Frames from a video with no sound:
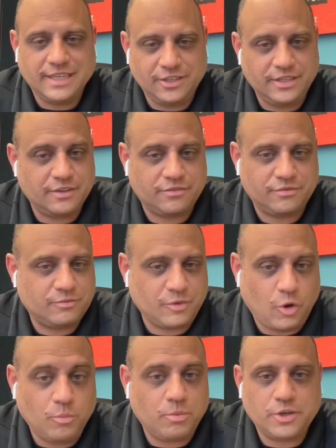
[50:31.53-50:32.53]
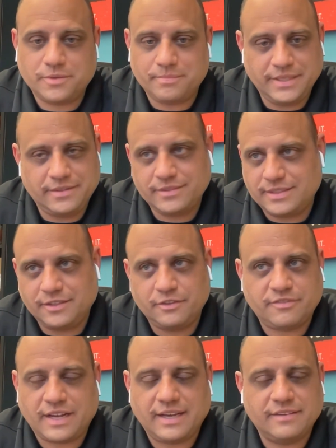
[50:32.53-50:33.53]
And you get a home-cooked meal in
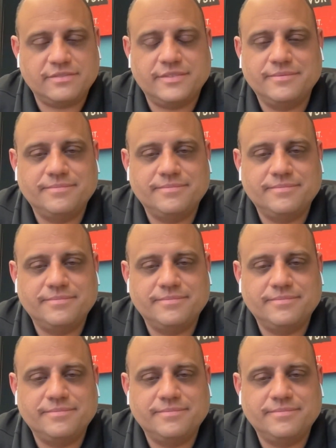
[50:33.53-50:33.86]
under five.